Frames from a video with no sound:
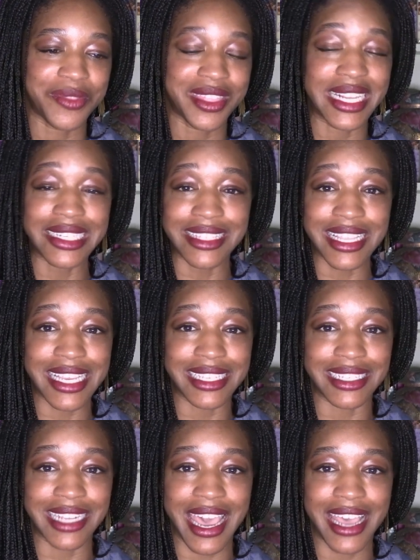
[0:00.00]
thinks that
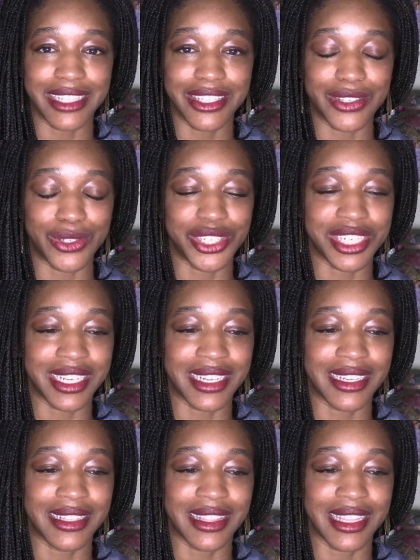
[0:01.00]
he's dead, so
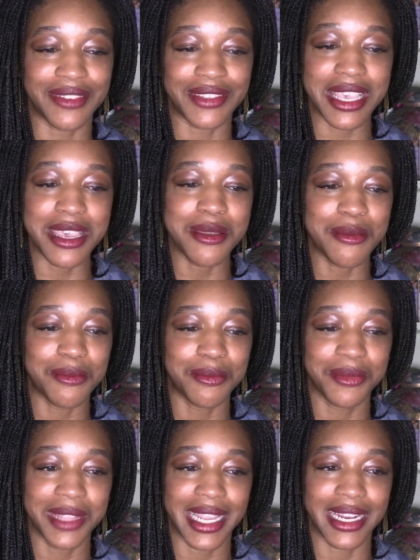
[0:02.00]
she leaves
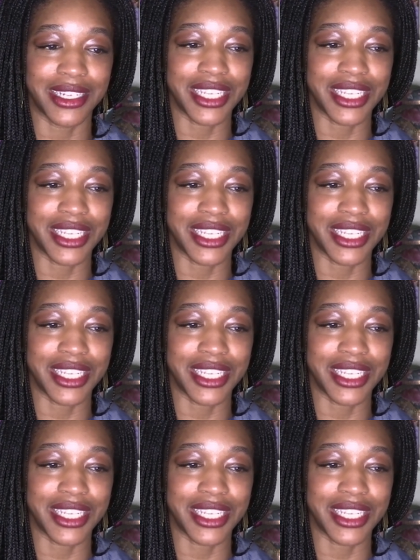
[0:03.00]
him in a